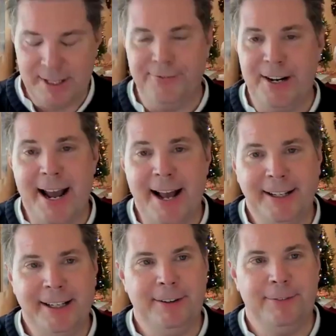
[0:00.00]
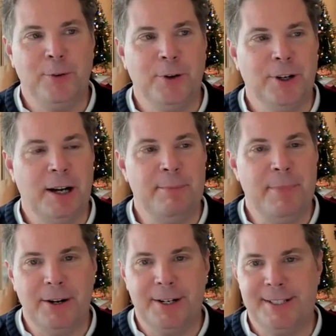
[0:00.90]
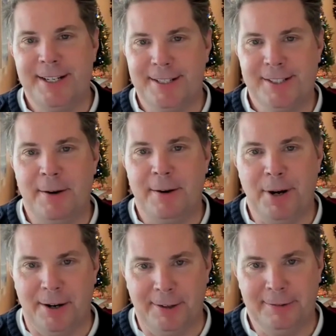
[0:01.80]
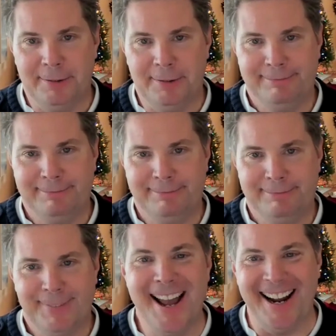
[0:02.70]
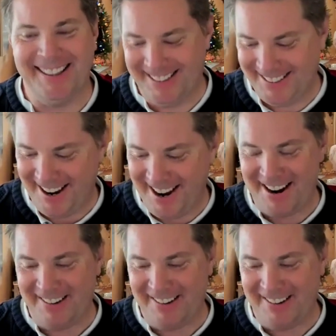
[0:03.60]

was the finale for America's Next Top Model. At the